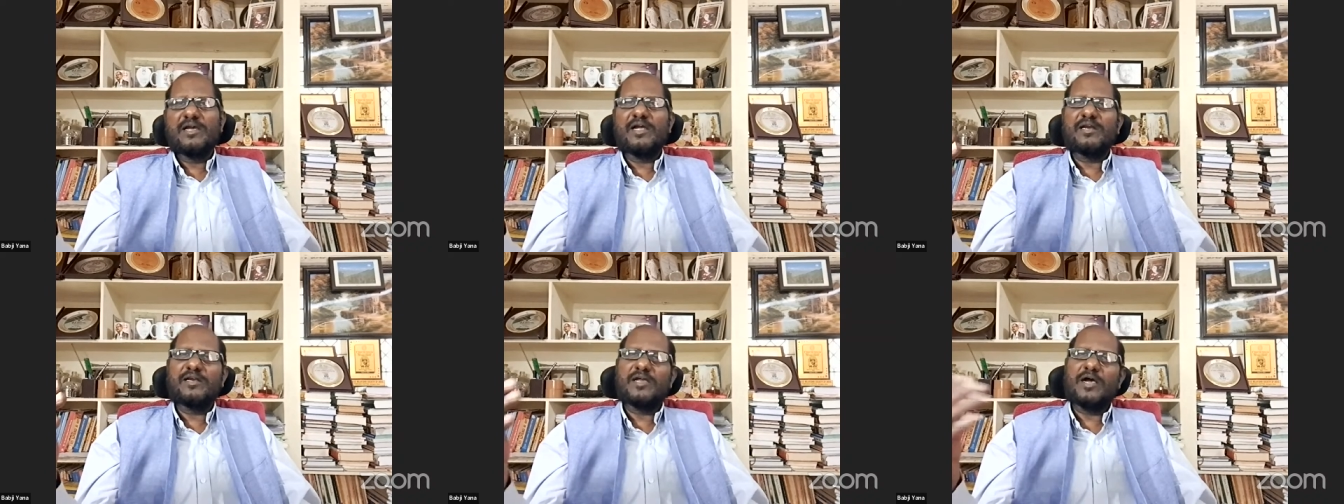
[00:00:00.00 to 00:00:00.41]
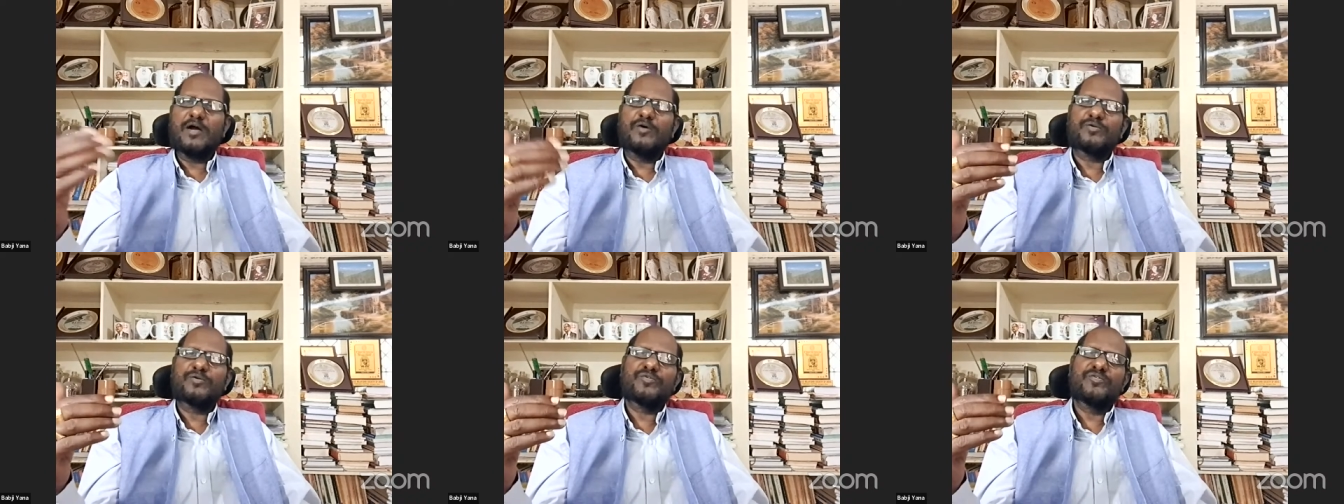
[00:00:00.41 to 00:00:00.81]
and
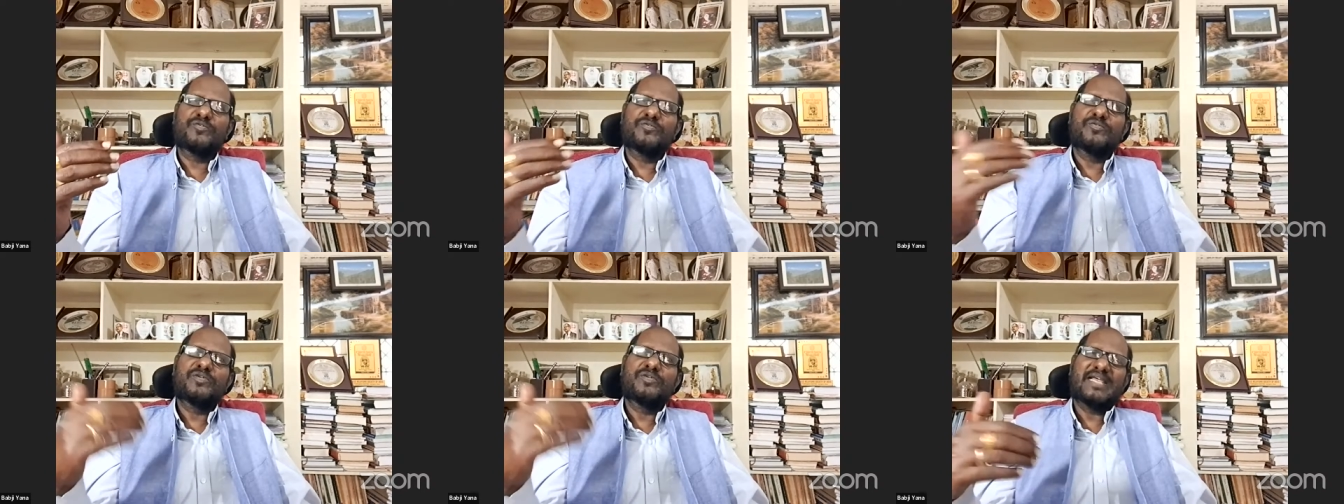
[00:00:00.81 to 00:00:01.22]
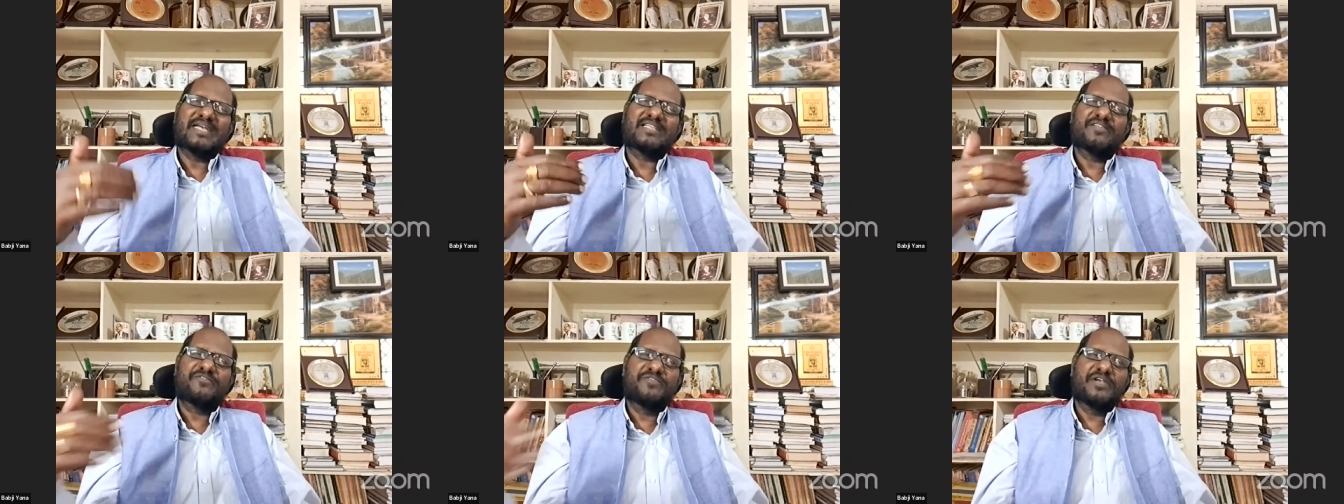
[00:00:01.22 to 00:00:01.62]
how to
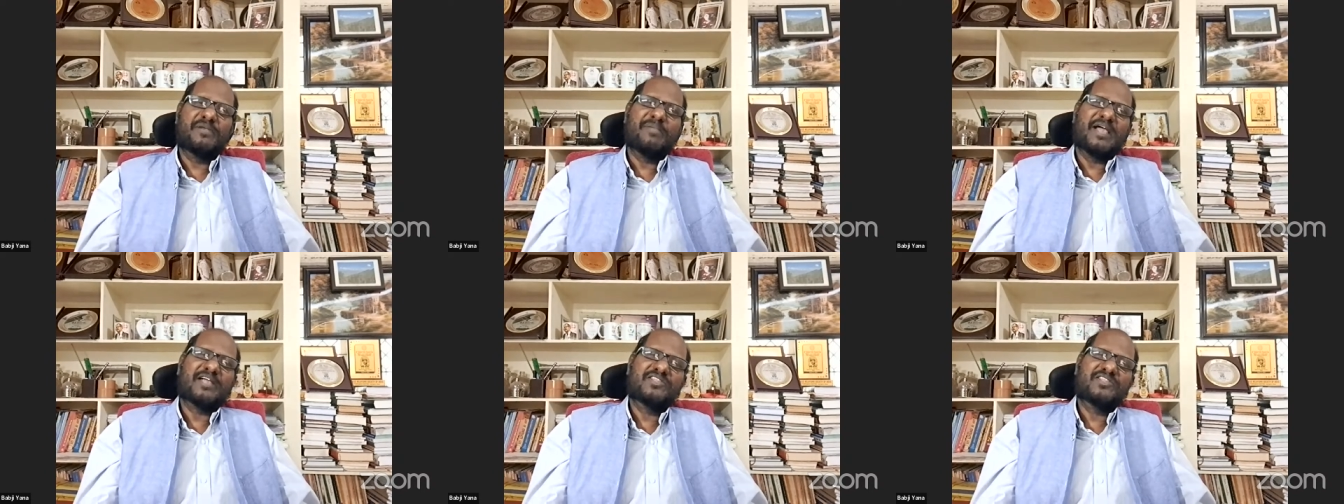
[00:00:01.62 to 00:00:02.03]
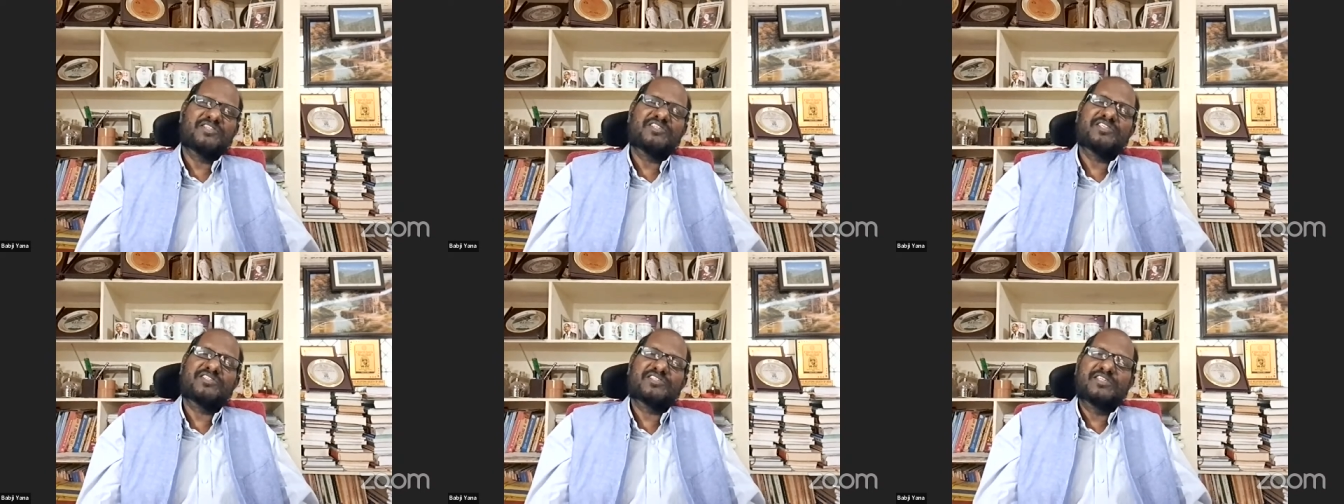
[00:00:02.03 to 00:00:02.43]
get the feedback.
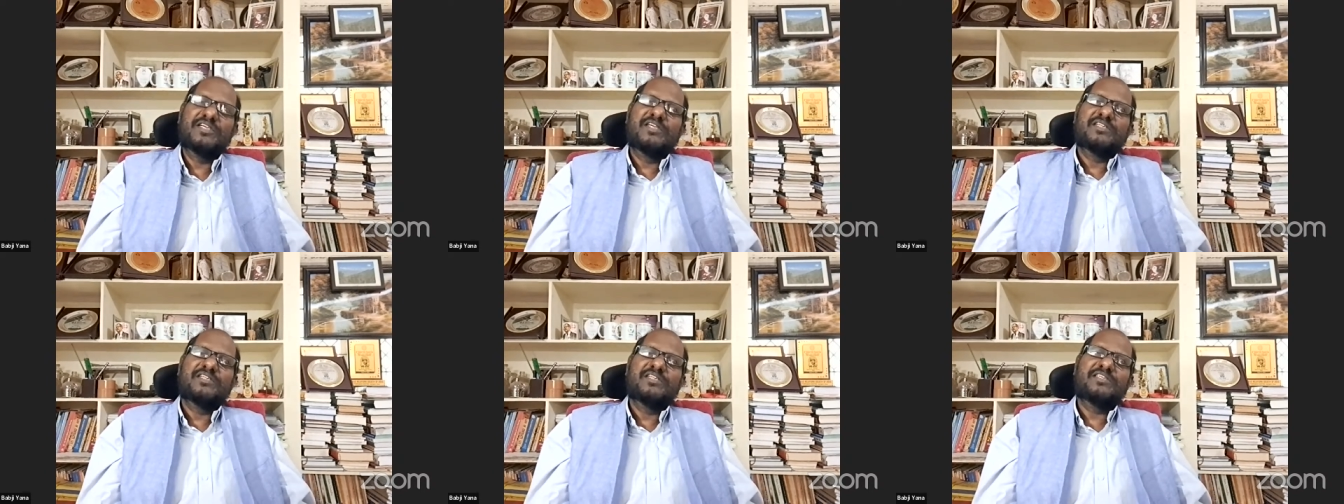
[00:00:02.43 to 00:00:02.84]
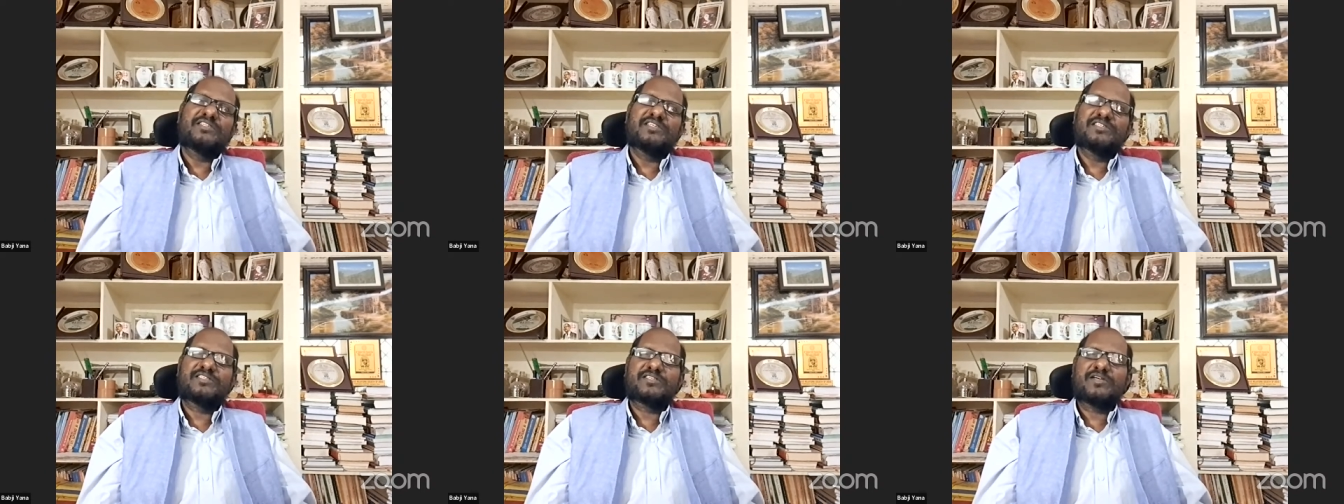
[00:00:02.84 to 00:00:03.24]
This
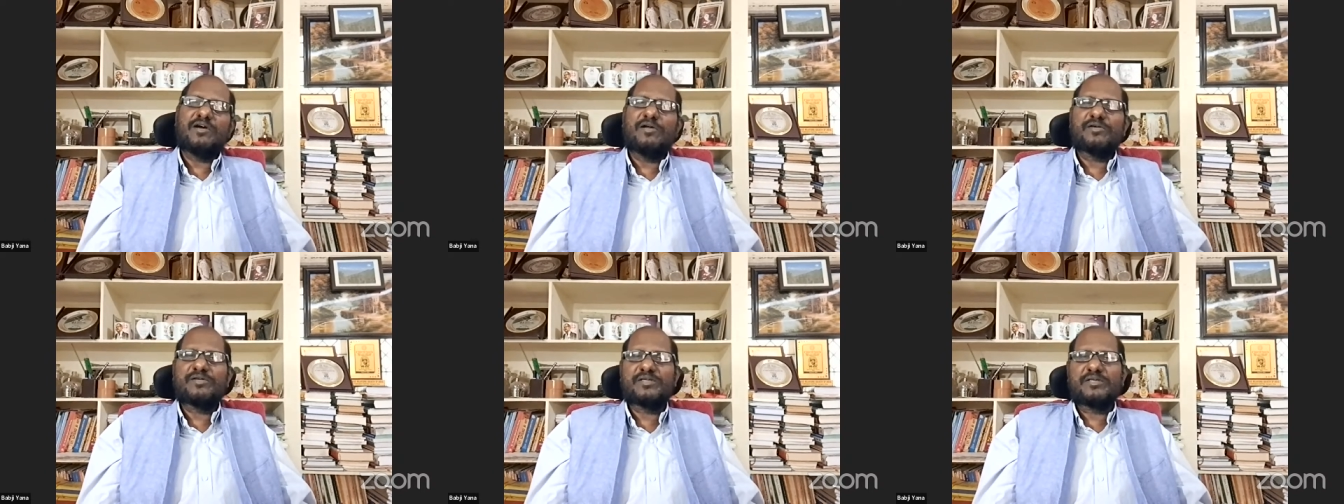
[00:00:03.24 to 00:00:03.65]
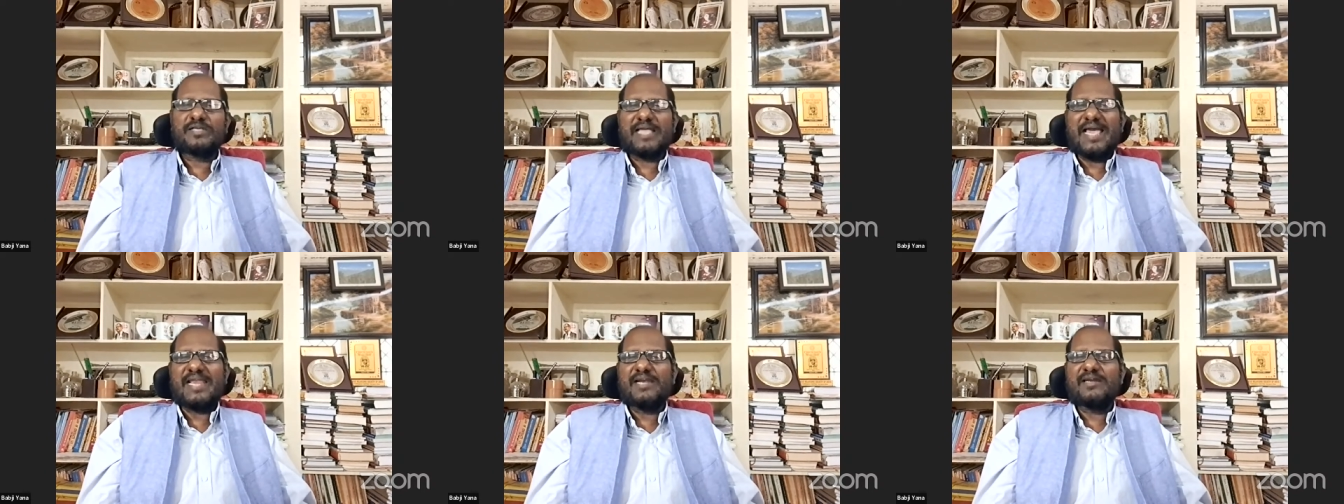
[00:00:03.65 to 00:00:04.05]
is called
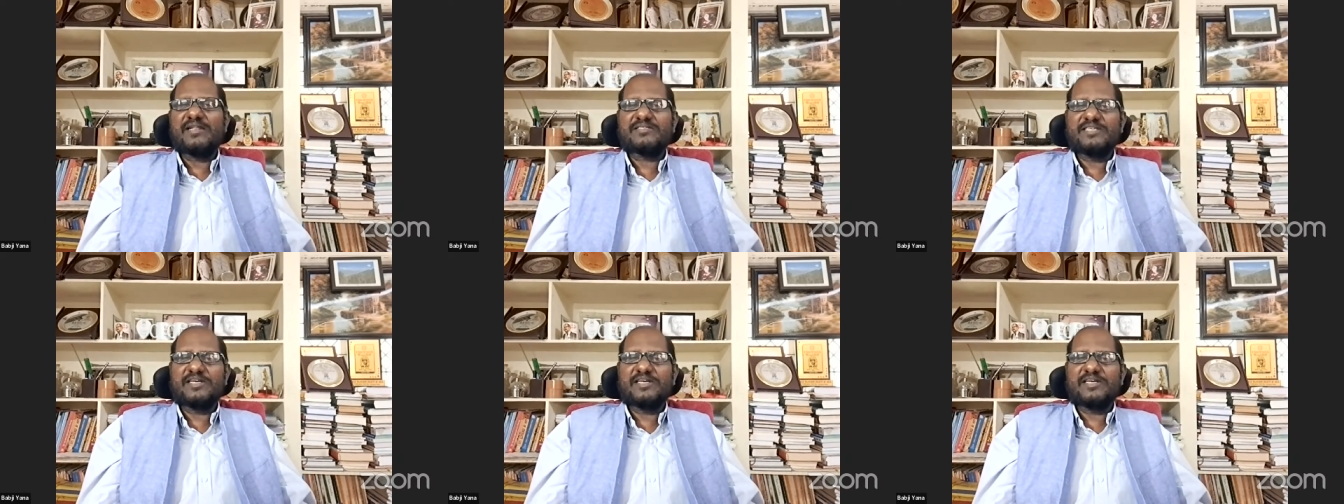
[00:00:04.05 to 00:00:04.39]
calendar